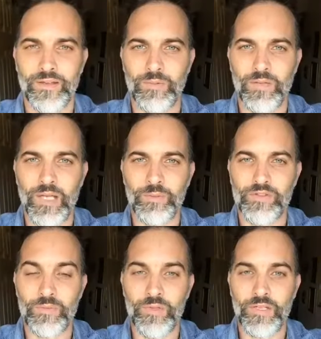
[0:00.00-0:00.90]
we label
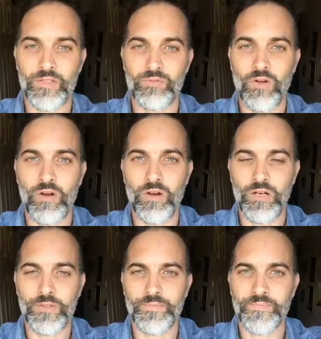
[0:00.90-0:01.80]
something as
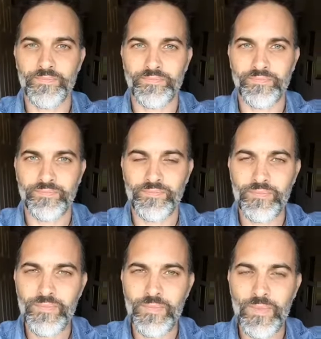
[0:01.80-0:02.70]
wrong,
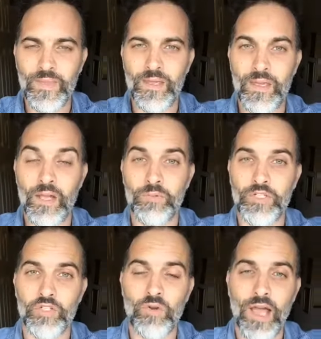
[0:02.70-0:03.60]
and we
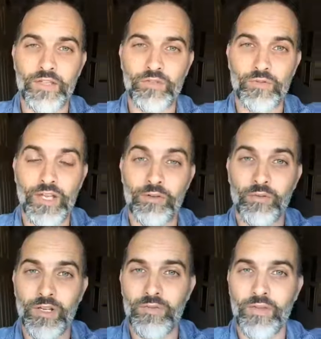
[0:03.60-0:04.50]
try to get
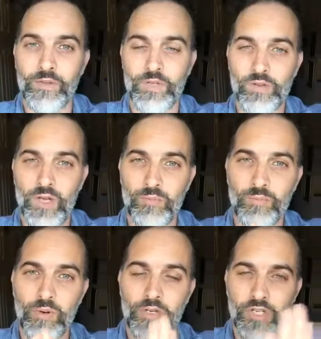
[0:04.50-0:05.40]
rid of it, we try to
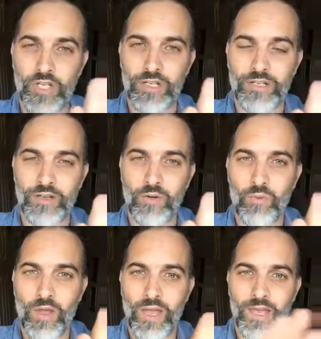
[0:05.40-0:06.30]
push it
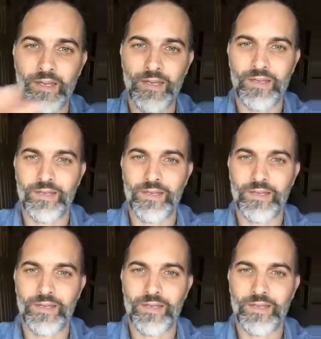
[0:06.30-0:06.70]
away.